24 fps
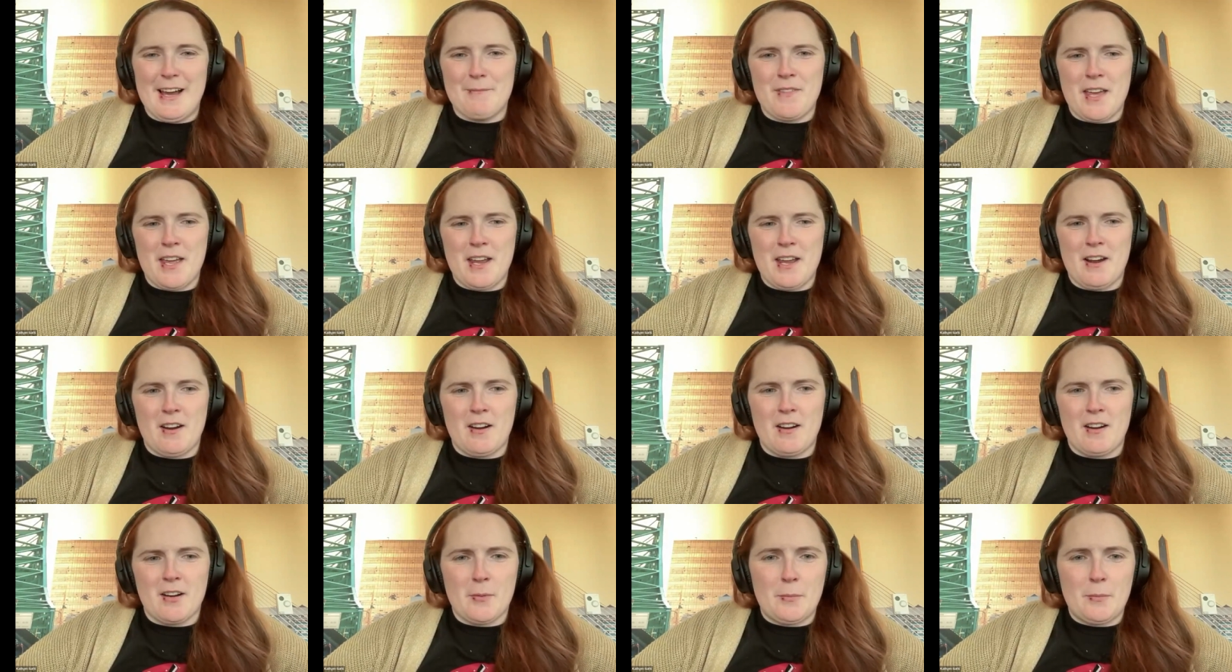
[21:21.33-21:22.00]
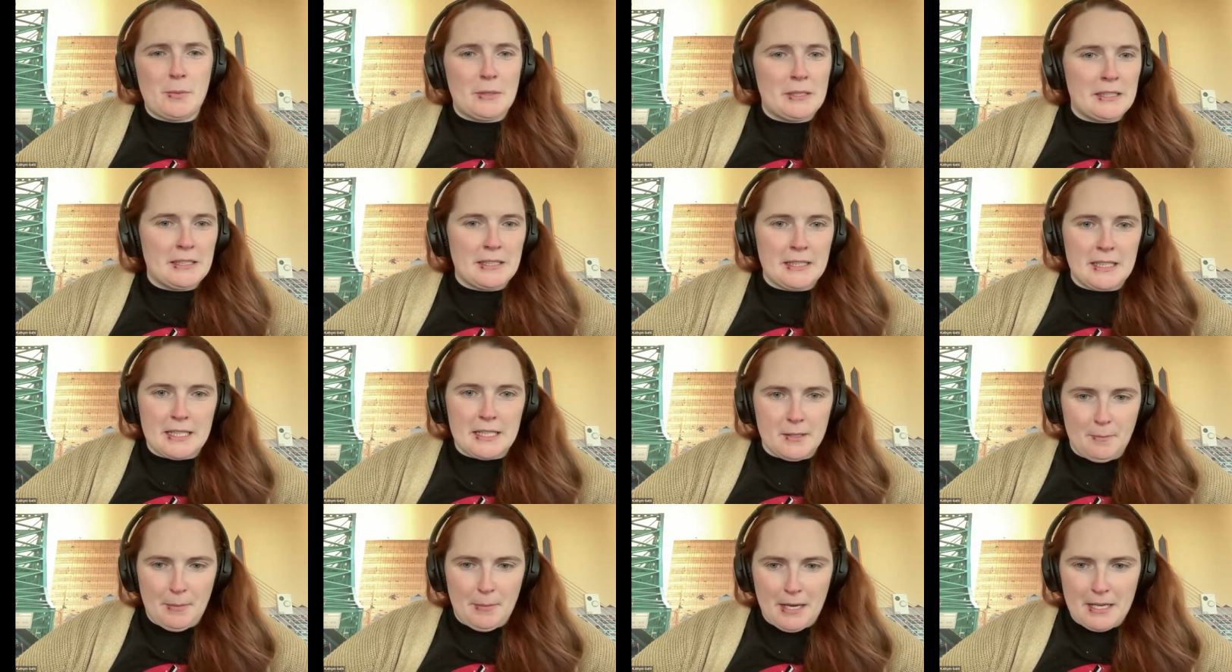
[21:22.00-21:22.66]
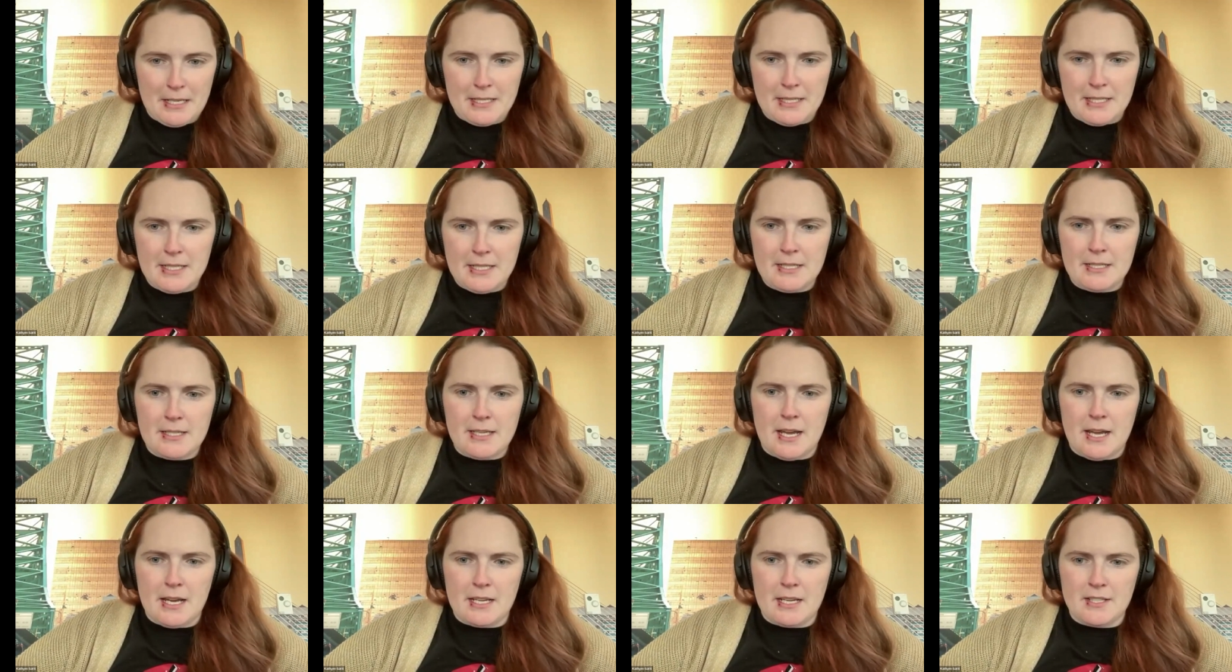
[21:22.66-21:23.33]
They are completely
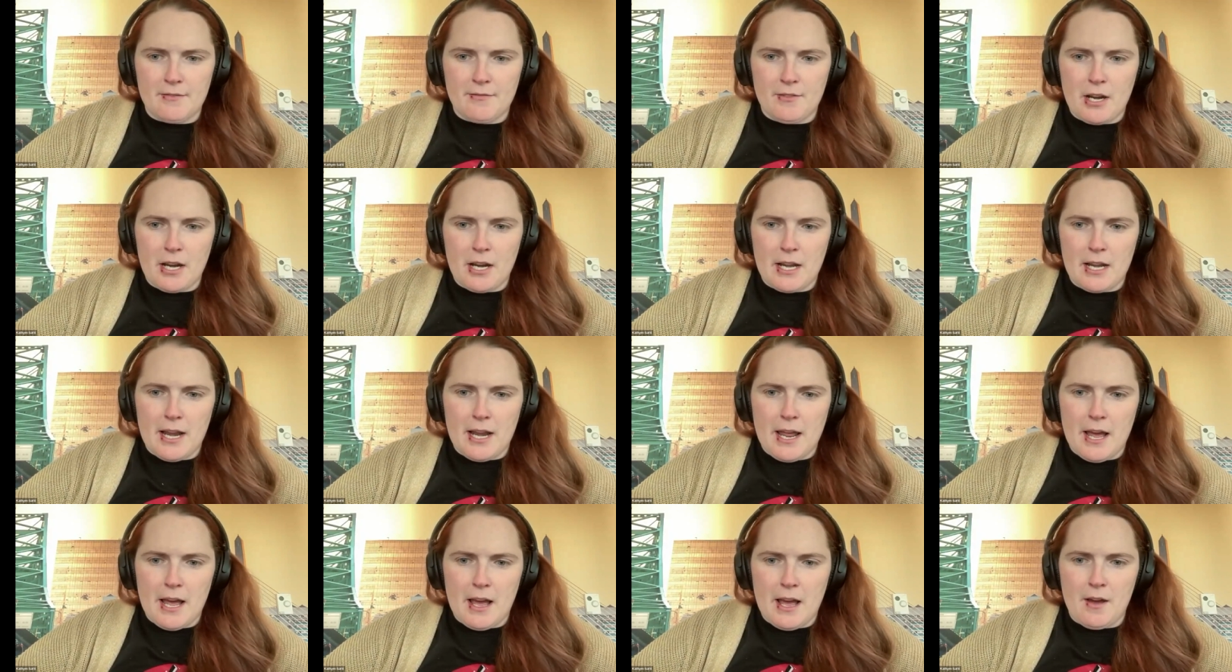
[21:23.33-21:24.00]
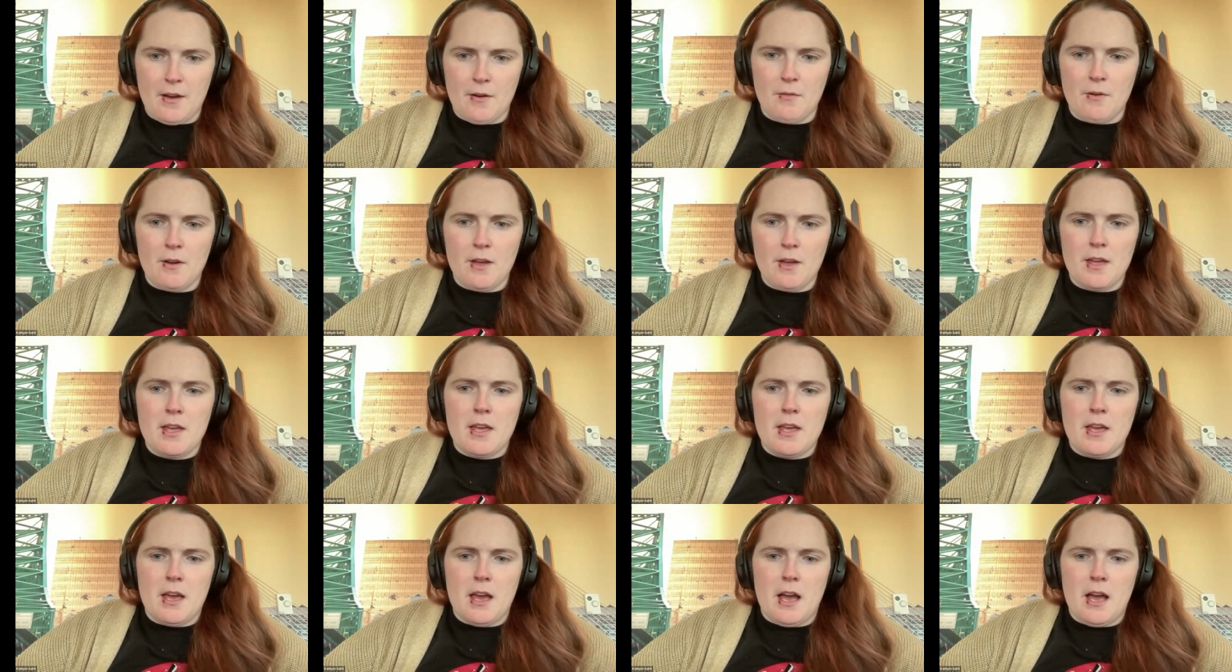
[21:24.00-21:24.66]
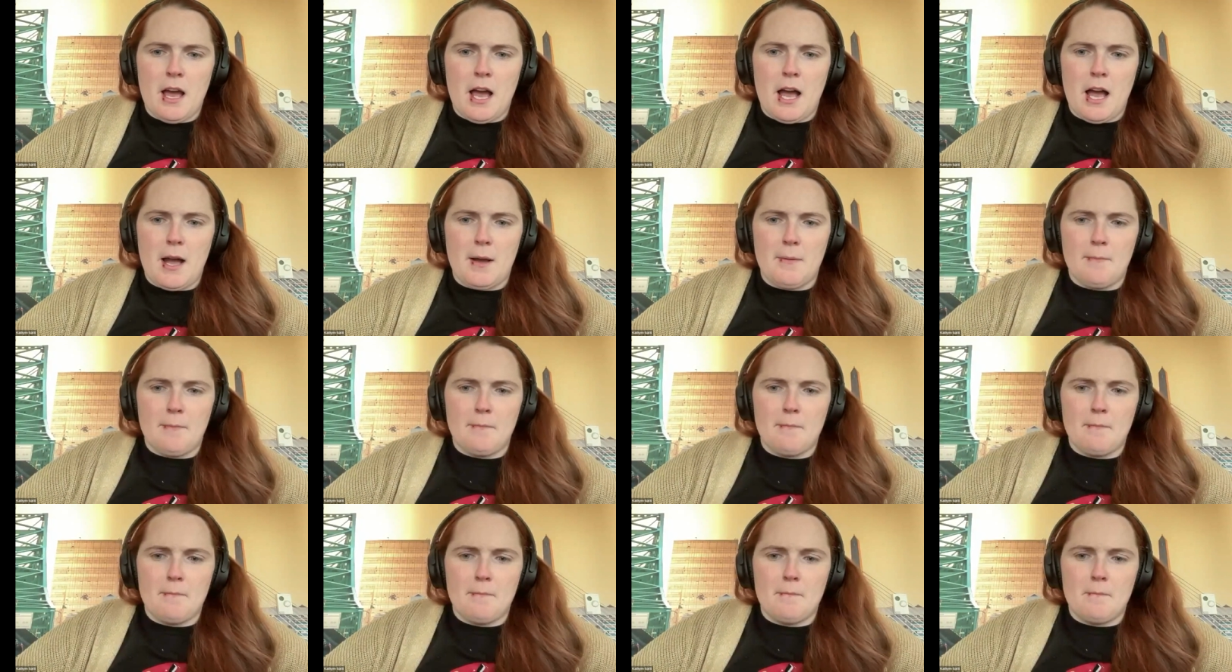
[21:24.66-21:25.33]
independent as of right now,
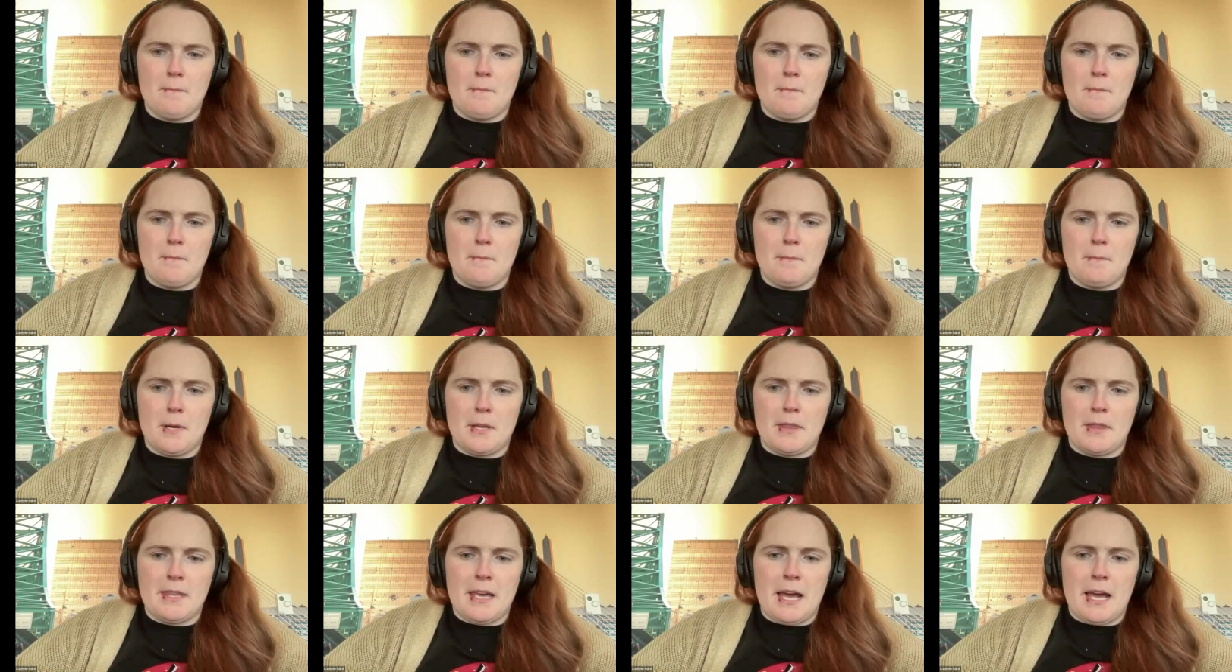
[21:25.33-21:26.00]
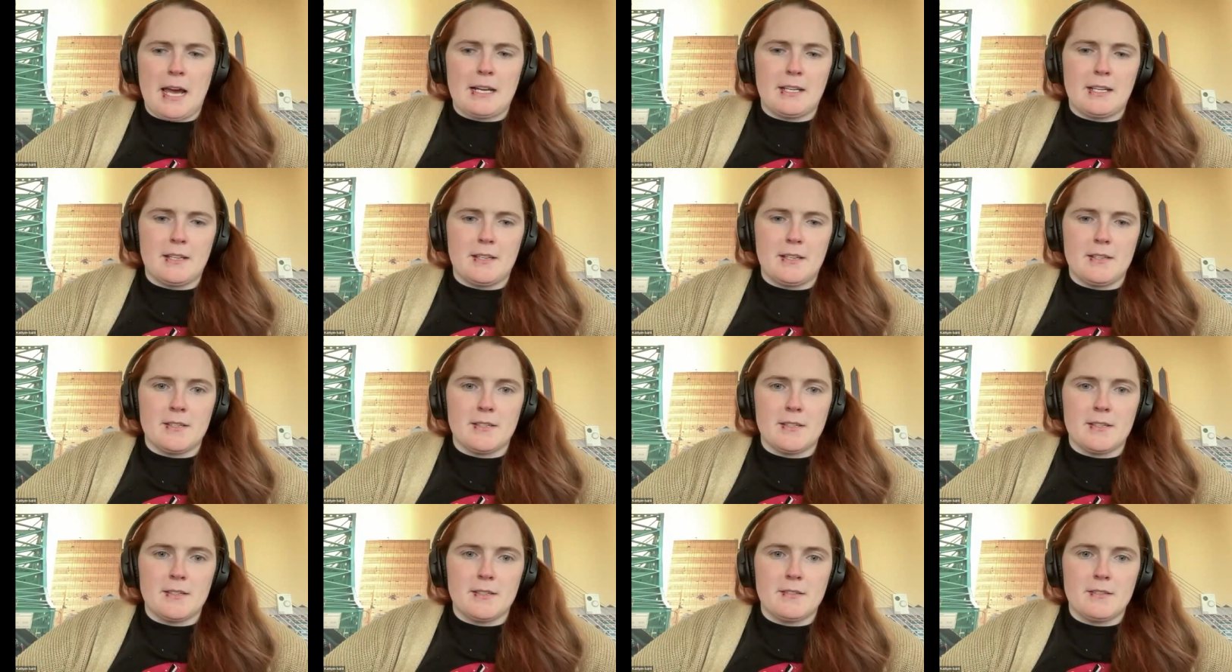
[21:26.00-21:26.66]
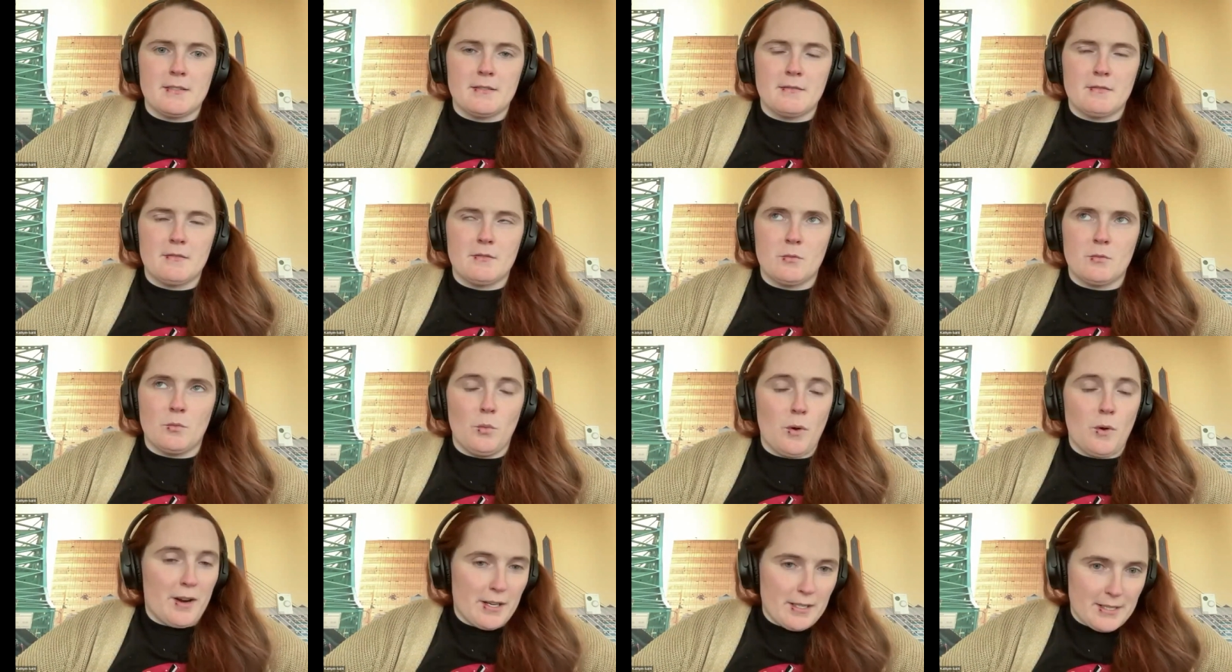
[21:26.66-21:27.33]
but that is
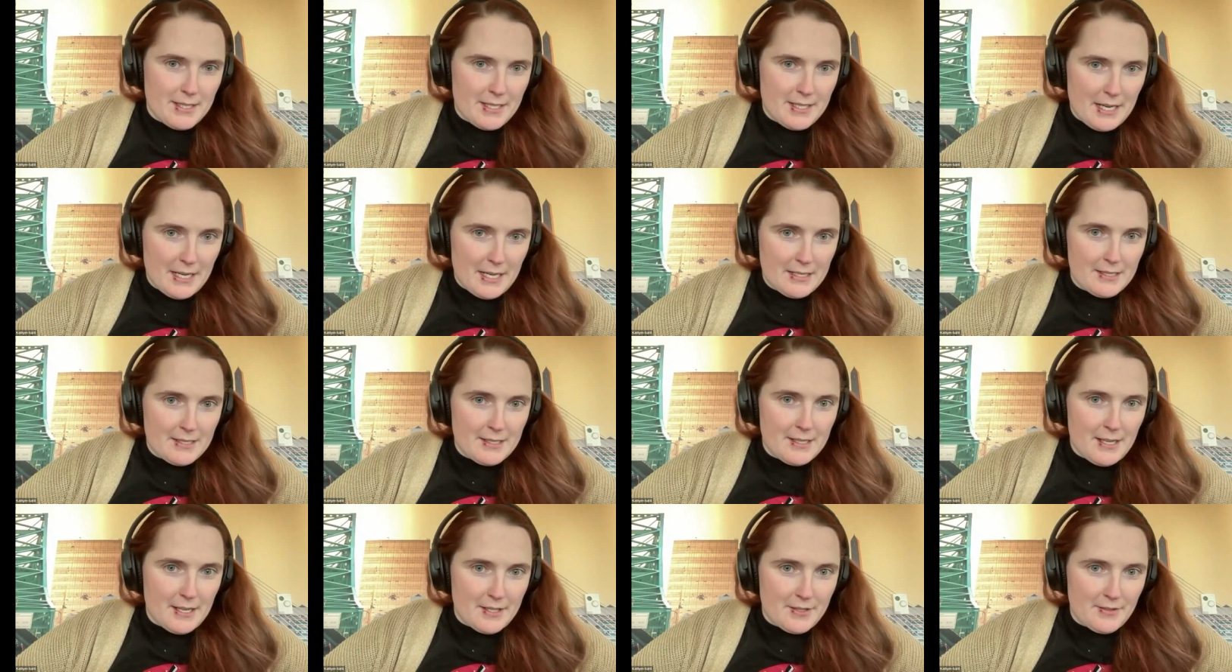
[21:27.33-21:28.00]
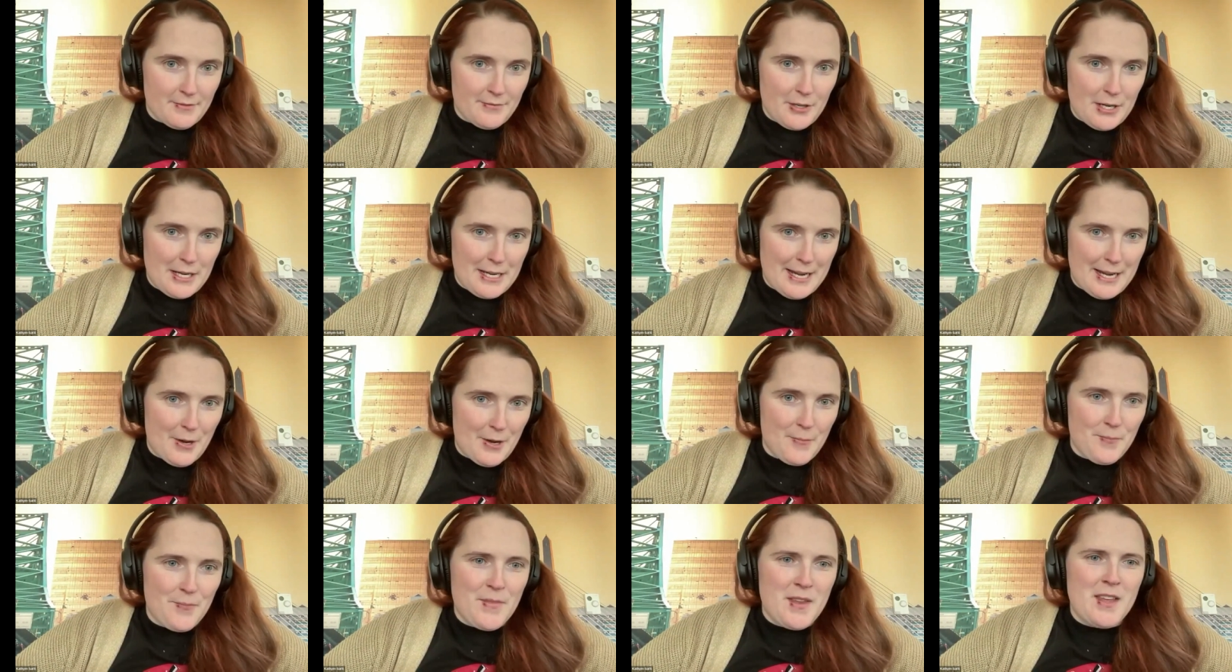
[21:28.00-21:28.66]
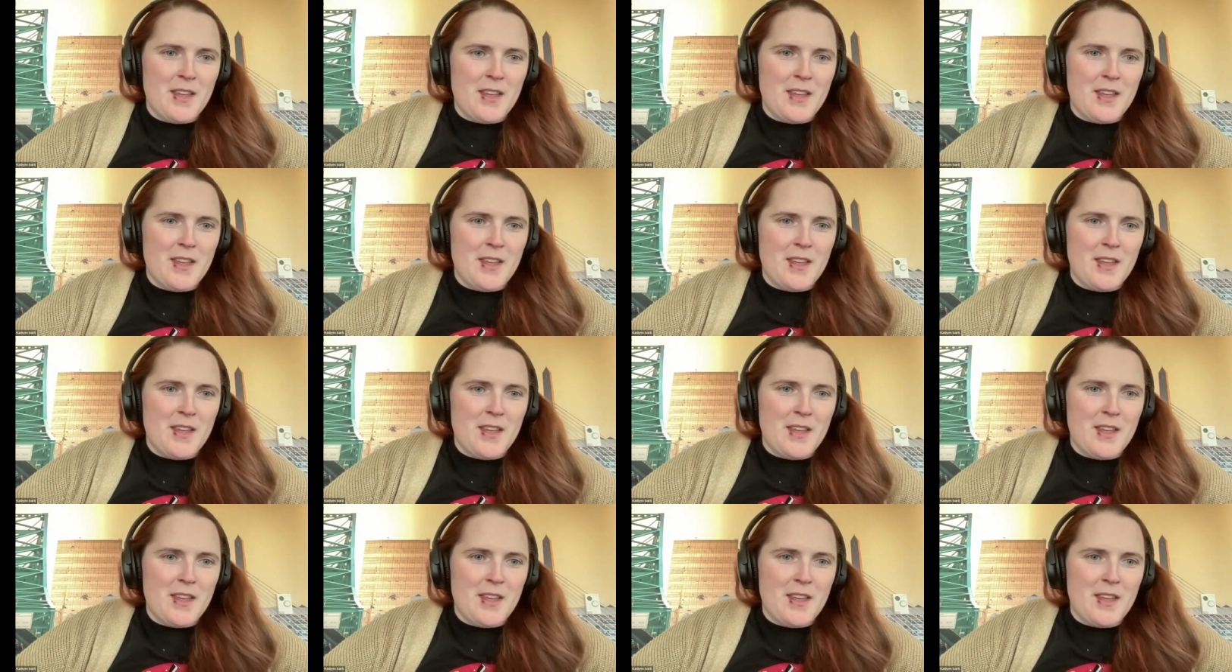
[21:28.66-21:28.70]
where it stands as of right now.